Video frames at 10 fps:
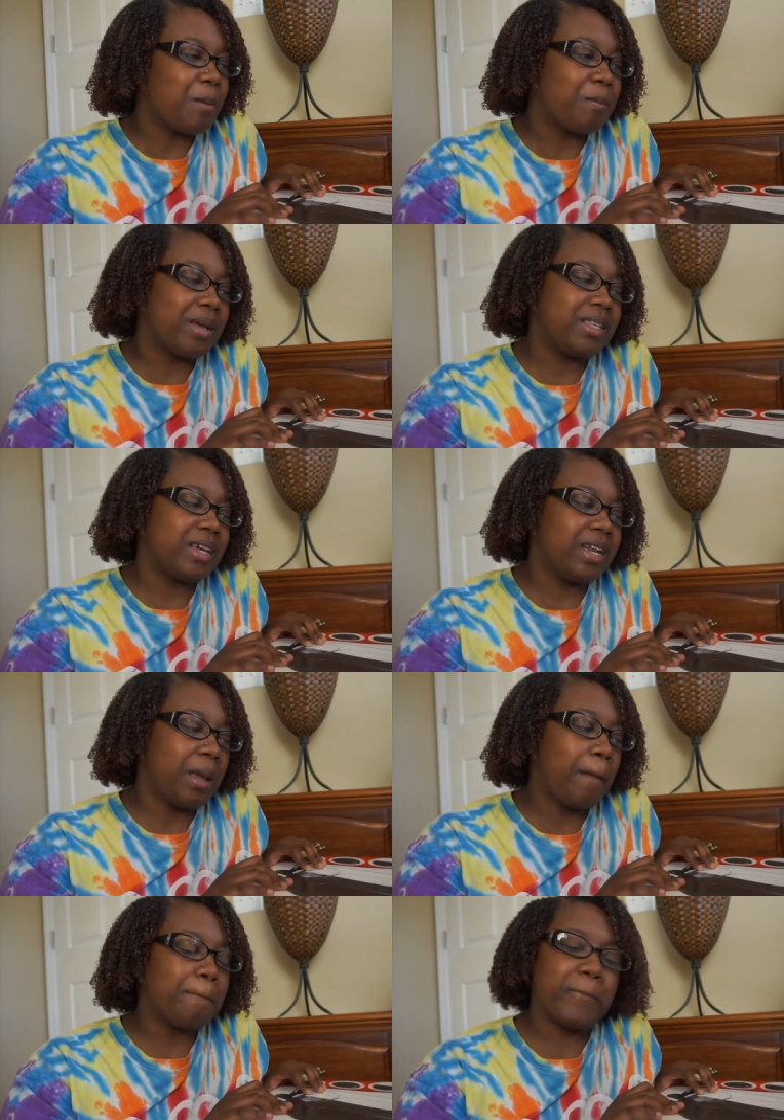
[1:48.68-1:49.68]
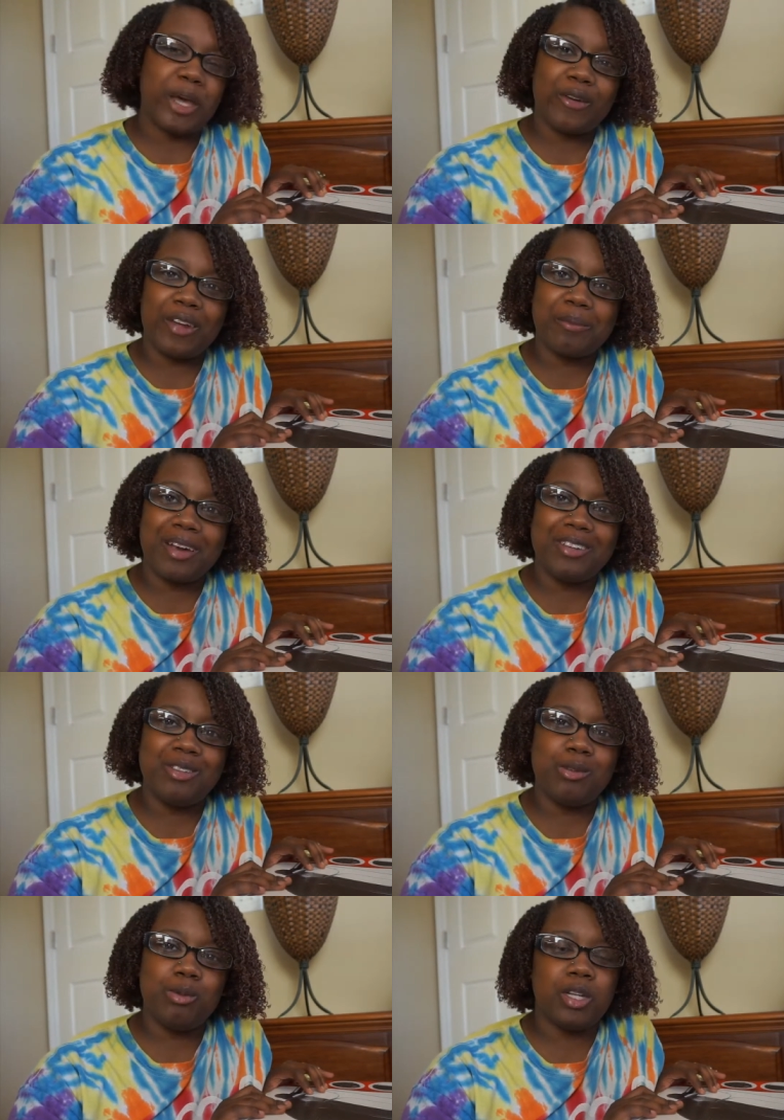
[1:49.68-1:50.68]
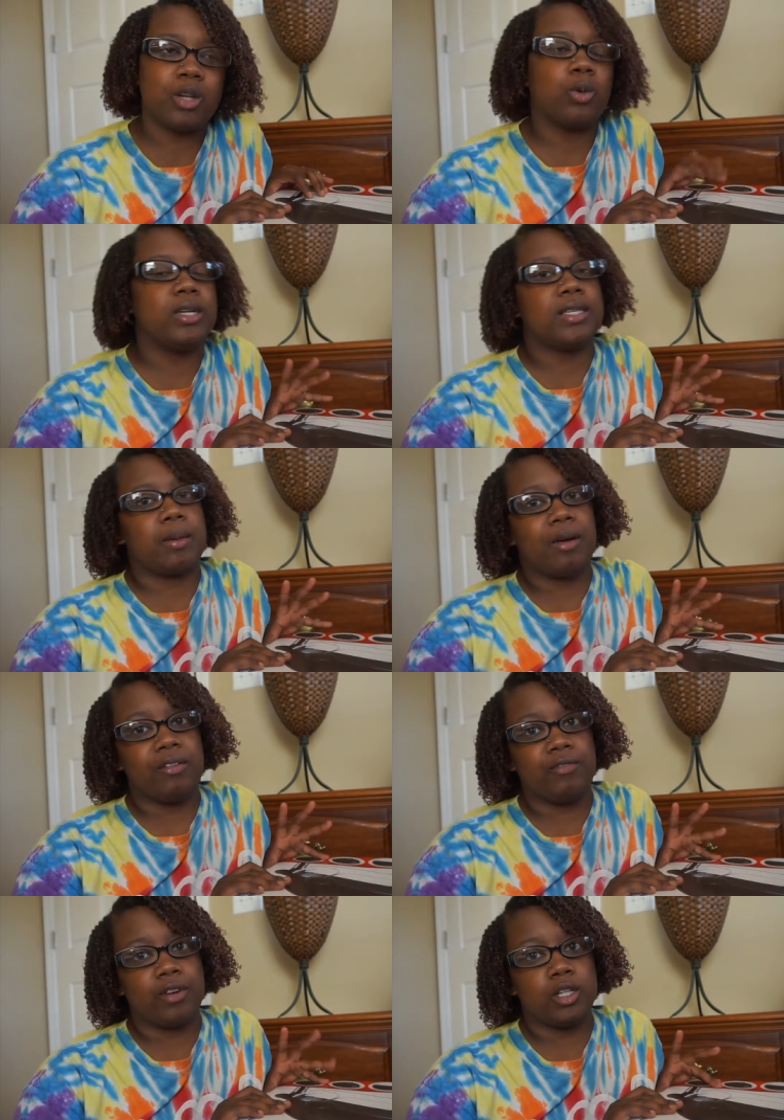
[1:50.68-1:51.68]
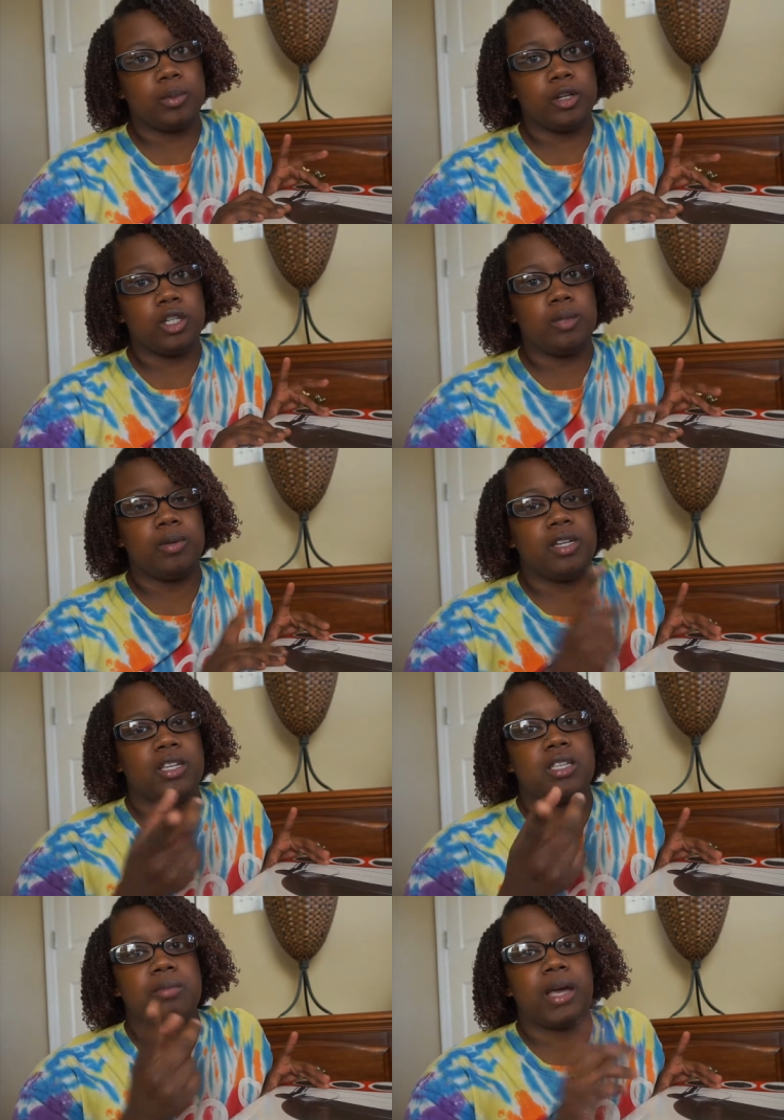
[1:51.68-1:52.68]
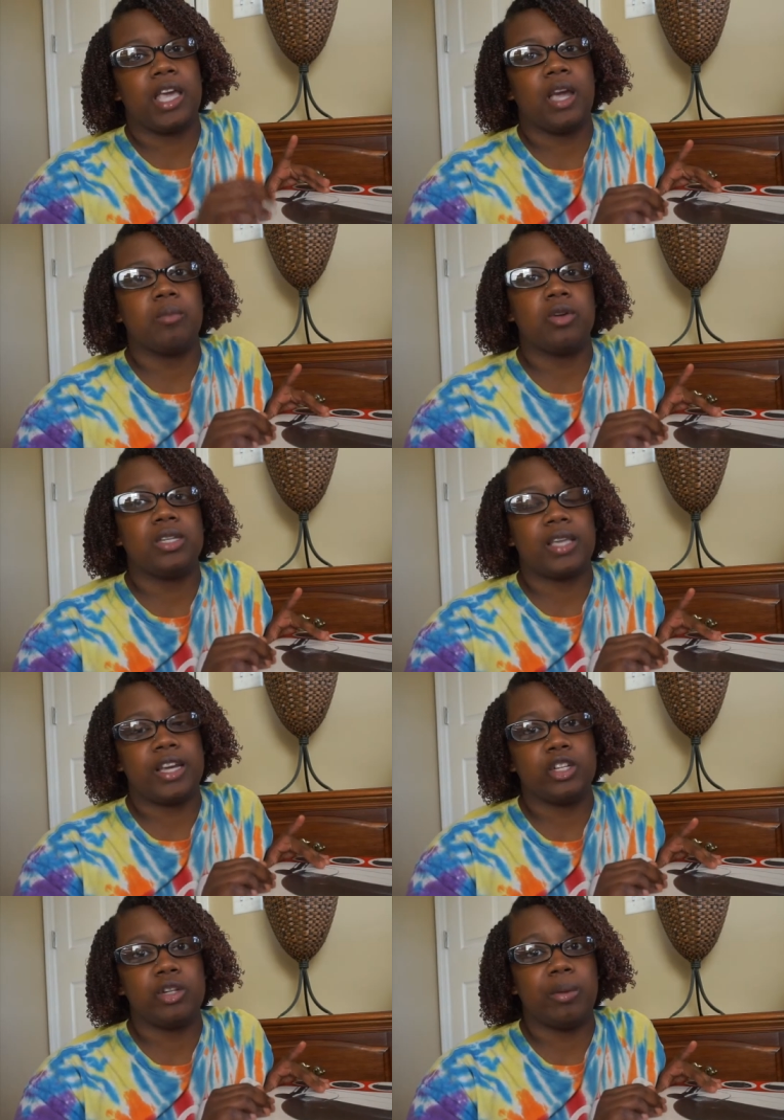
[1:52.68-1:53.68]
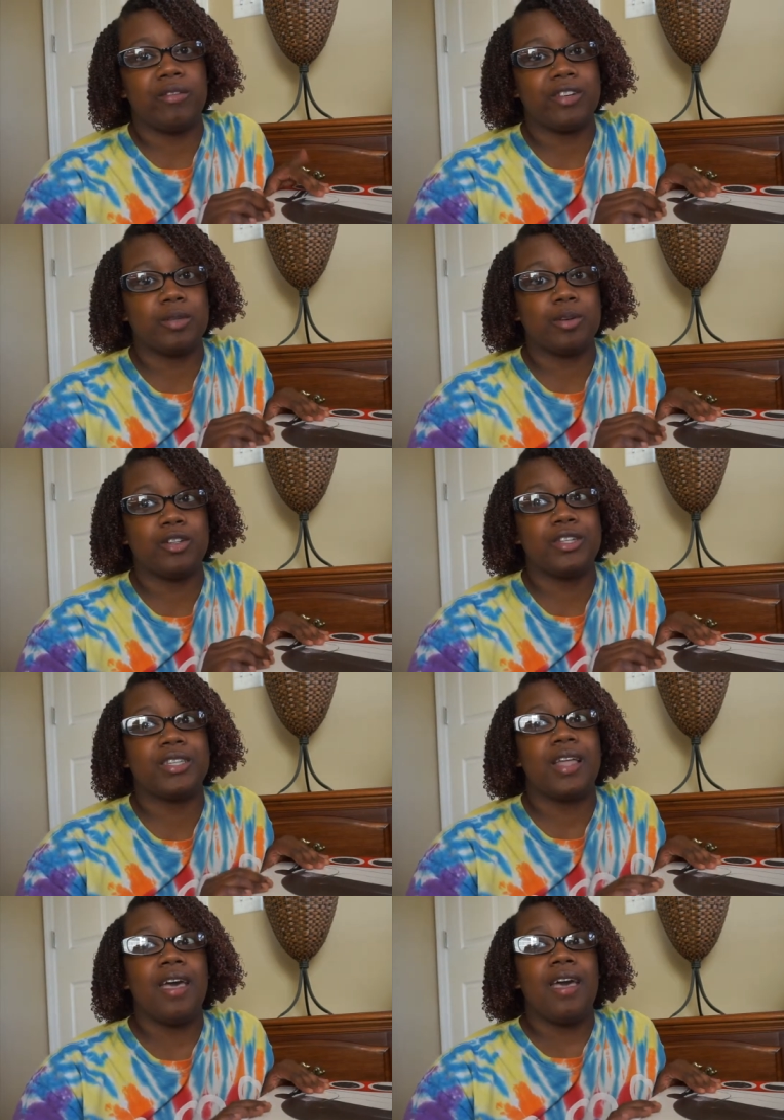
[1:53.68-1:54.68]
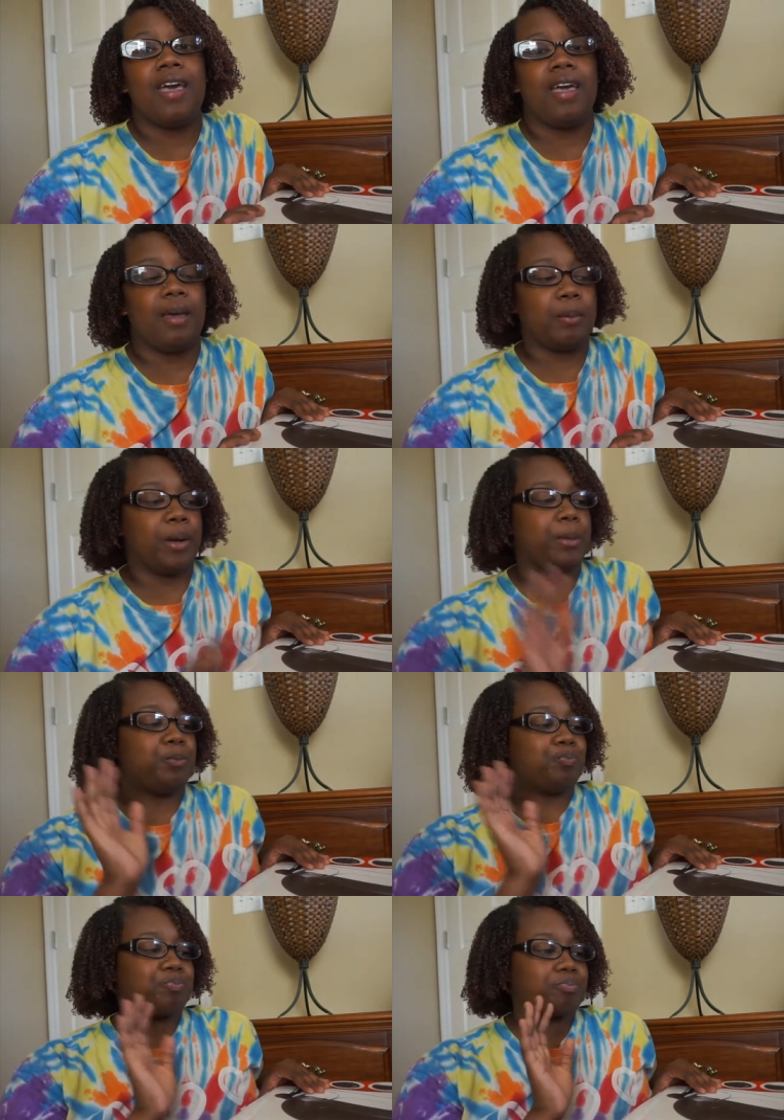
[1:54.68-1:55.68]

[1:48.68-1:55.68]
basically bettering my youtube channel well it's not my first purchase because my camera is actually my first purchase but